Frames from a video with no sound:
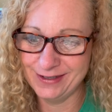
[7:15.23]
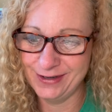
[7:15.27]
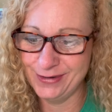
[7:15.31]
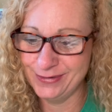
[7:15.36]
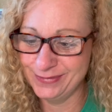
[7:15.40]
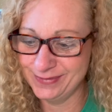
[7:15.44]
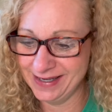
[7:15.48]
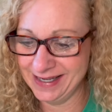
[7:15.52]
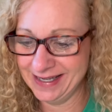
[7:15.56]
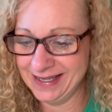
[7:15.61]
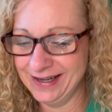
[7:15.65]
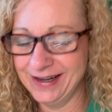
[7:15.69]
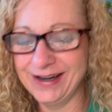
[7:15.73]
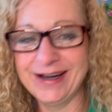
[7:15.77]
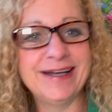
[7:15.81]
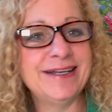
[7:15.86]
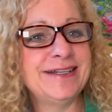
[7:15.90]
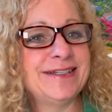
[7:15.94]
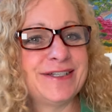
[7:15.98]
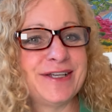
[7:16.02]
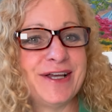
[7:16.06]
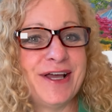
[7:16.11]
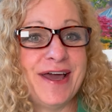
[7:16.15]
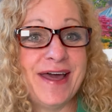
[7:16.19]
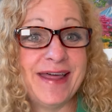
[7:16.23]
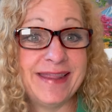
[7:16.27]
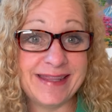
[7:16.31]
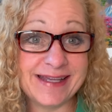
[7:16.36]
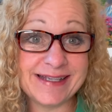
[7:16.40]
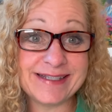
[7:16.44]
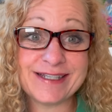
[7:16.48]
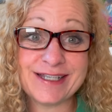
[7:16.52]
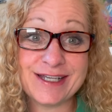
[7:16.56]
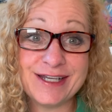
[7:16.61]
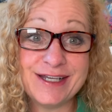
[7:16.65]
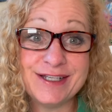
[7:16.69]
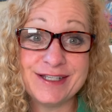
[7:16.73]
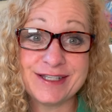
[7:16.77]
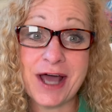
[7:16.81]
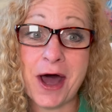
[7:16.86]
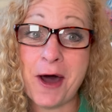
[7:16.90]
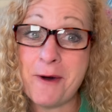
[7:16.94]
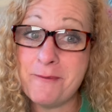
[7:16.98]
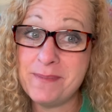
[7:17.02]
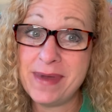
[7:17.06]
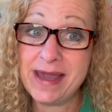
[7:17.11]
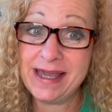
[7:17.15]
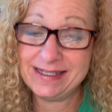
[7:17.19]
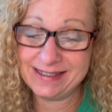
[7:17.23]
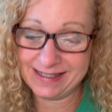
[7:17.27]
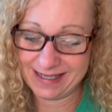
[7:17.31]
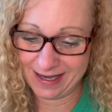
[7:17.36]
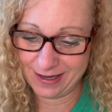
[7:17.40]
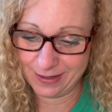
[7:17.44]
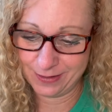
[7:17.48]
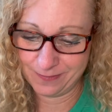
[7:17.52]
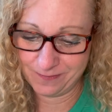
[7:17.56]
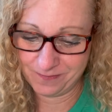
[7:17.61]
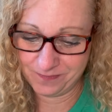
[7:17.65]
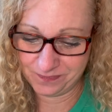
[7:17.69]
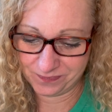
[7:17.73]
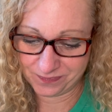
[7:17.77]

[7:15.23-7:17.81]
Oh my gosh. This is amazing.